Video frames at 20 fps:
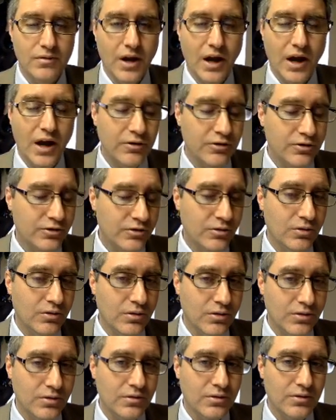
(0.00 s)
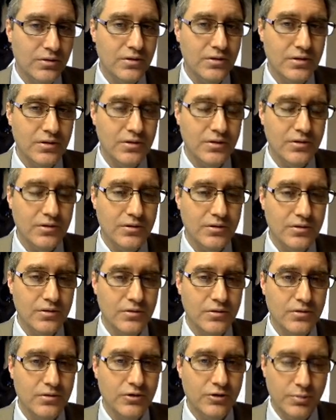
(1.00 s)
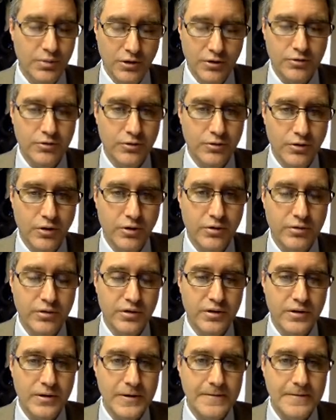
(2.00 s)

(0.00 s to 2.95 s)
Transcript: How's your spiritual growth?